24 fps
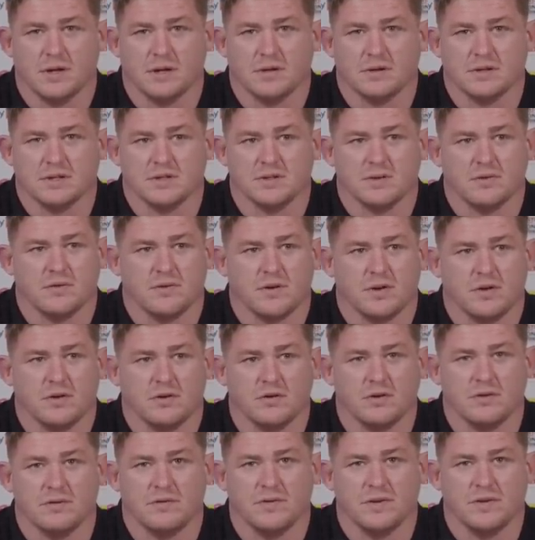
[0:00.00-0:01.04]
You know, he's over
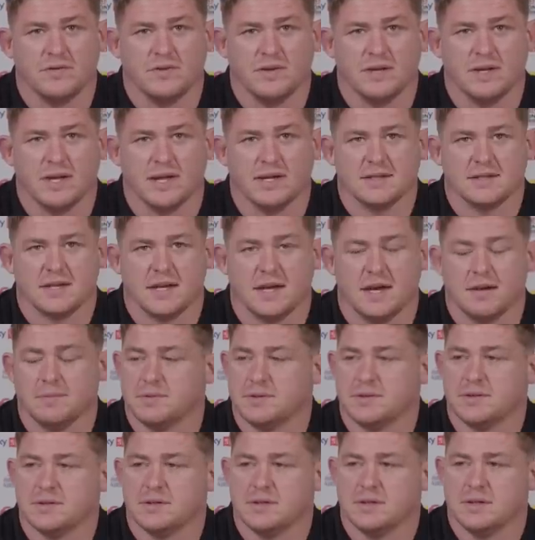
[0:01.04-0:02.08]
150 Test
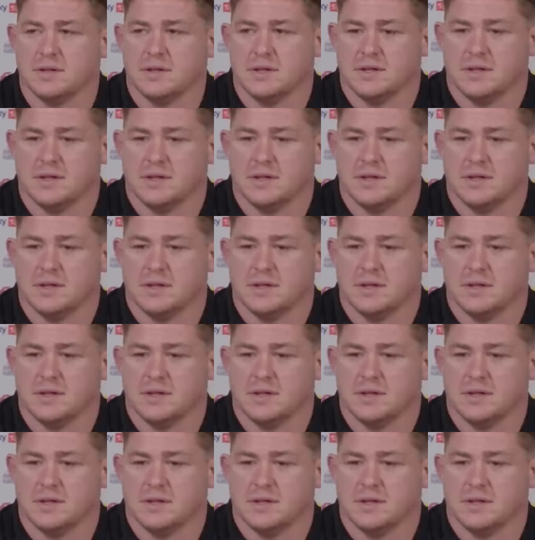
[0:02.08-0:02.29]
caps.